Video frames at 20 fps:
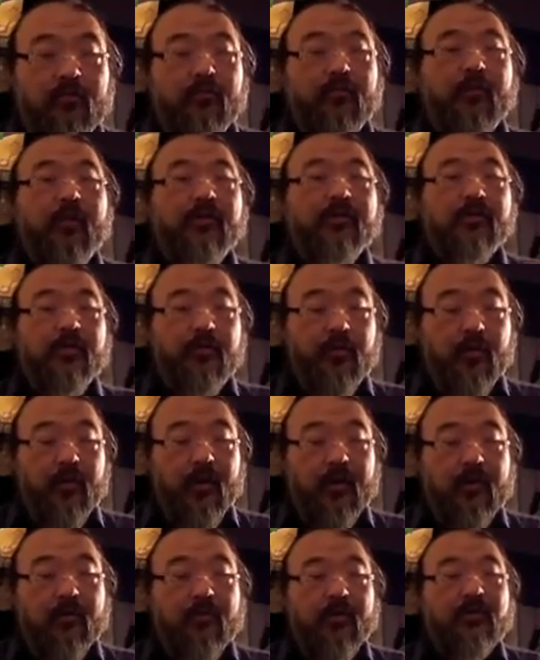breath
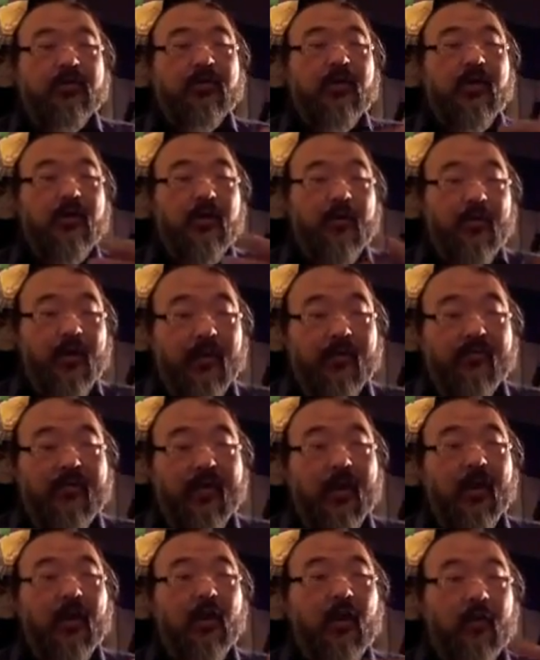support, increase the amount
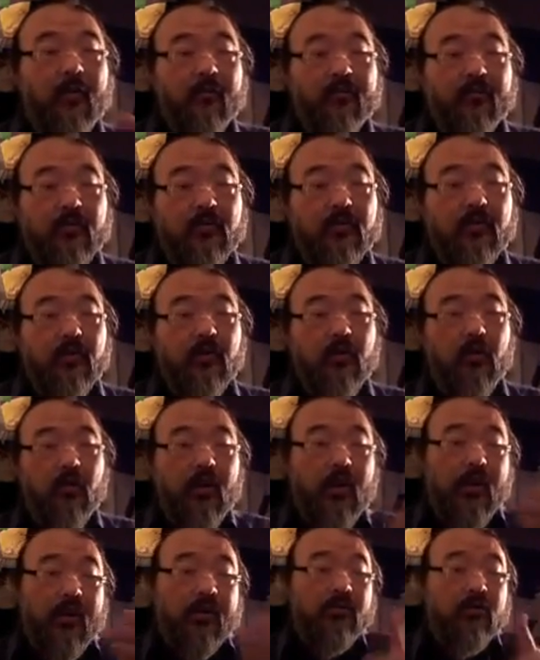of air to
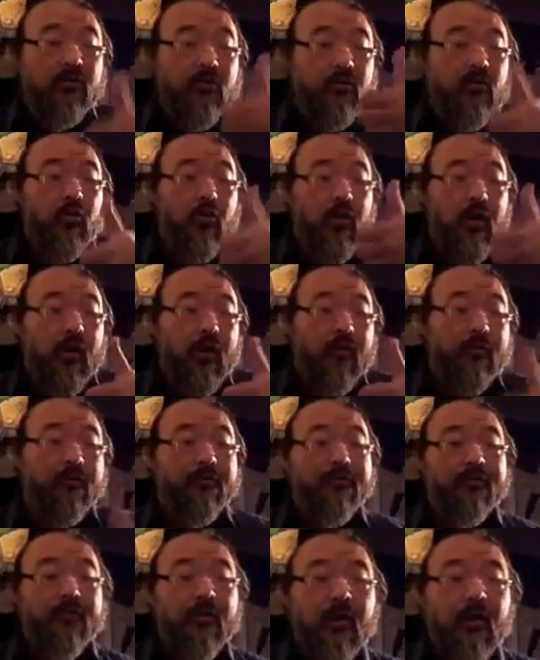go as you go up,